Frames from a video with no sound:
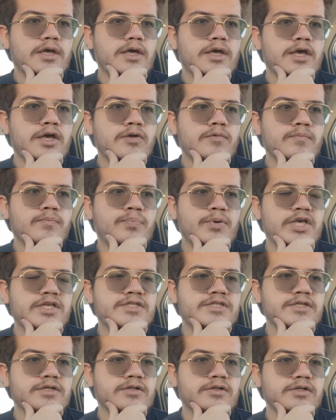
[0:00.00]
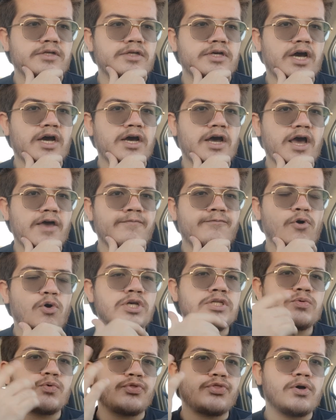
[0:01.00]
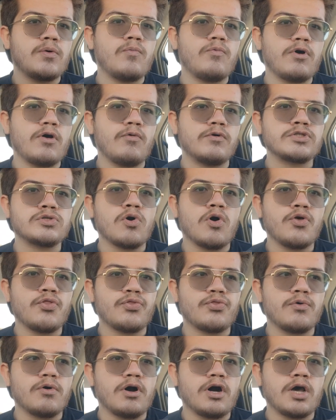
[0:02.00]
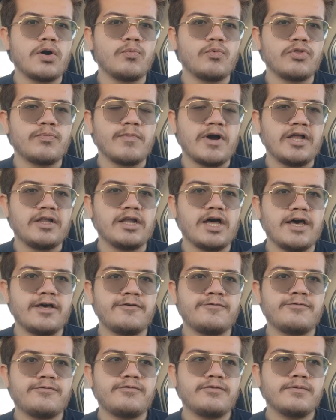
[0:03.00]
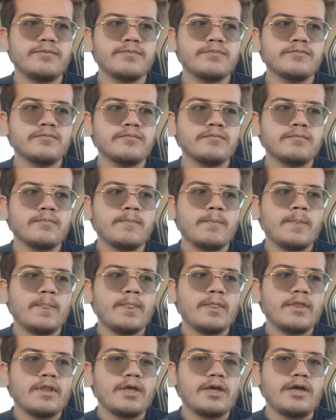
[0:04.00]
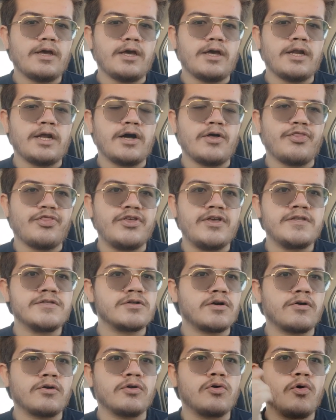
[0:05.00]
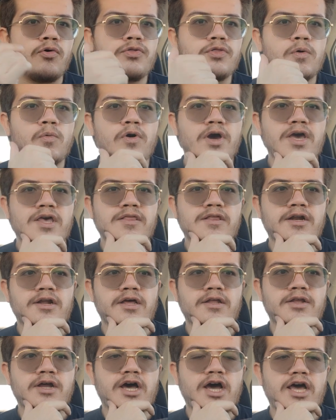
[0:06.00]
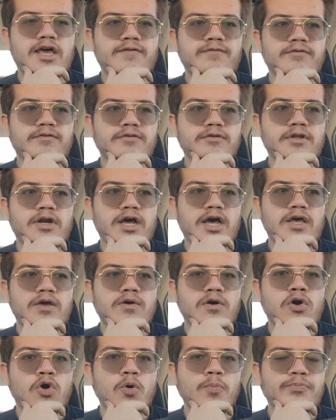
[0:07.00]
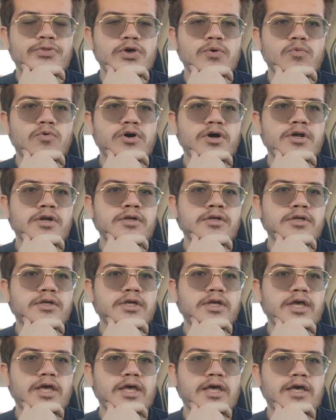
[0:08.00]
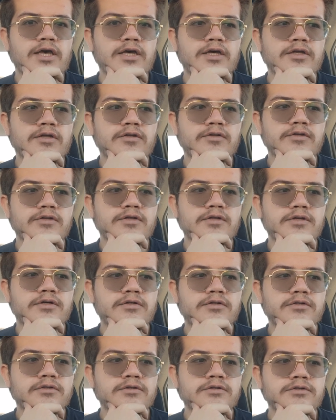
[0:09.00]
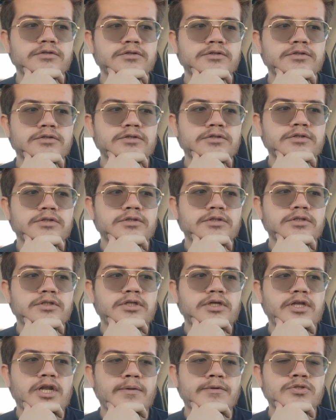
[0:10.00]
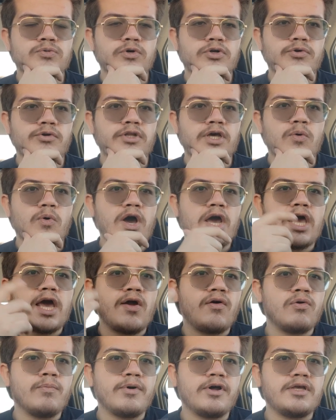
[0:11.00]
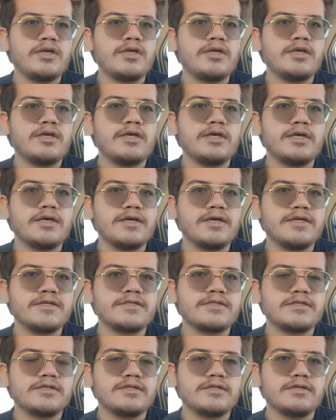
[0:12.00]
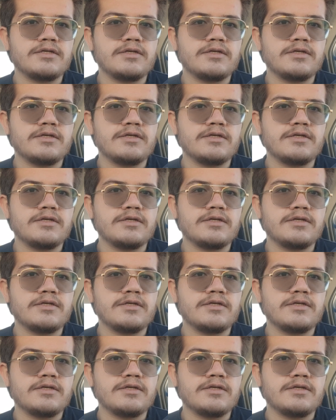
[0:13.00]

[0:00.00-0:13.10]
and basically I, I voiced with them what was going on with my life, and how things aren't going the way that that I that I hoped it would, and and I'm just wondering like why everybody is